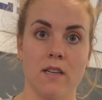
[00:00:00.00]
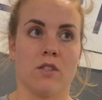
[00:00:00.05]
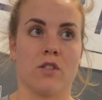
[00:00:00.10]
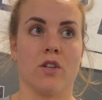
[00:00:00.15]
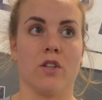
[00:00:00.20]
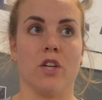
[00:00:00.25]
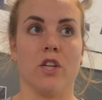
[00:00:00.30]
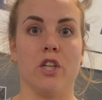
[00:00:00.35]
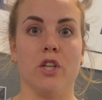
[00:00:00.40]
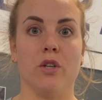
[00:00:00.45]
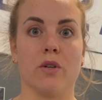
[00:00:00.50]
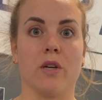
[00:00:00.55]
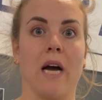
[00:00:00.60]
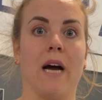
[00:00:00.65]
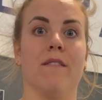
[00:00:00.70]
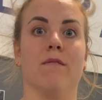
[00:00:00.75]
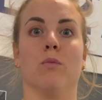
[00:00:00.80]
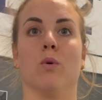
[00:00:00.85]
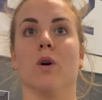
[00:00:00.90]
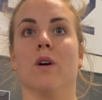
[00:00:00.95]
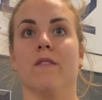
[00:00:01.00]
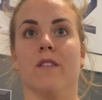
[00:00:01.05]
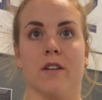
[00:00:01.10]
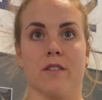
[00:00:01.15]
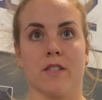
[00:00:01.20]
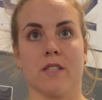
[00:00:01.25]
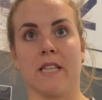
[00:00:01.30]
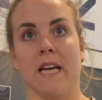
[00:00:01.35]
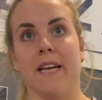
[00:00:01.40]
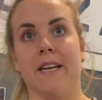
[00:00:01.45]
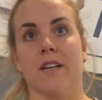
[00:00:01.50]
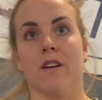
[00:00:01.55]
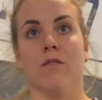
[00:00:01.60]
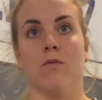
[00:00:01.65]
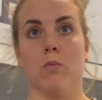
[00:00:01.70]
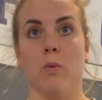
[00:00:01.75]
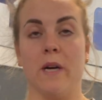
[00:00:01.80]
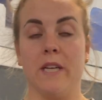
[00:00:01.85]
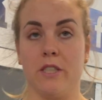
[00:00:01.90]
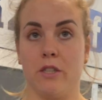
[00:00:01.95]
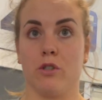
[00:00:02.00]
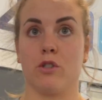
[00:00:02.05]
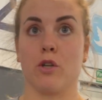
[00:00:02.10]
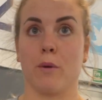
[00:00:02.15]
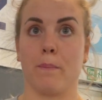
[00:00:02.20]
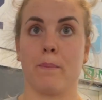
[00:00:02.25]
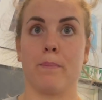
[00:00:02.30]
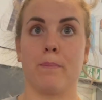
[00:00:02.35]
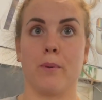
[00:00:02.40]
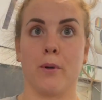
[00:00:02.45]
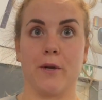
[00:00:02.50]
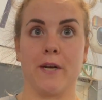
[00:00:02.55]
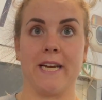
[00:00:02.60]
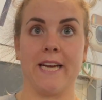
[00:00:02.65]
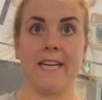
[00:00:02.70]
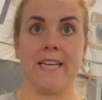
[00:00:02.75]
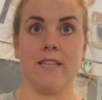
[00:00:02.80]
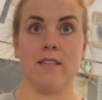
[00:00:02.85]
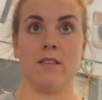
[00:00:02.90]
so that you have more of an understanding of when you should put it in.